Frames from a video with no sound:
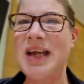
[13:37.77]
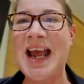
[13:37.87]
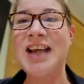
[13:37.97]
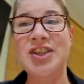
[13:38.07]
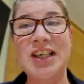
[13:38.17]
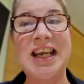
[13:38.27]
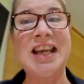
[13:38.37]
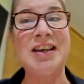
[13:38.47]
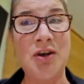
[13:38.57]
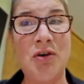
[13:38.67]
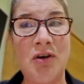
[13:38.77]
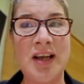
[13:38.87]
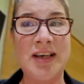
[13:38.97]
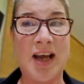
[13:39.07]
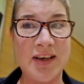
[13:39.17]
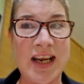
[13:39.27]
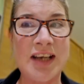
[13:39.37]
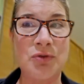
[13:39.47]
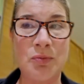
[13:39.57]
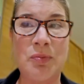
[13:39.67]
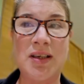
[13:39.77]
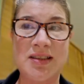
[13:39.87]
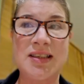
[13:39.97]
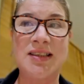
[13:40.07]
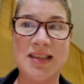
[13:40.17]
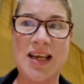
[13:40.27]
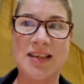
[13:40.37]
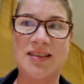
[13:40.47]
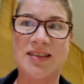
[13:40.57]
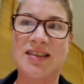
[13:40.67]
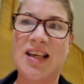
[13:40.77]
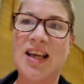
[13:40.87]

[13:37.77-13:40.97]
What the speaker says: Actually, in law, an unnatural person exists.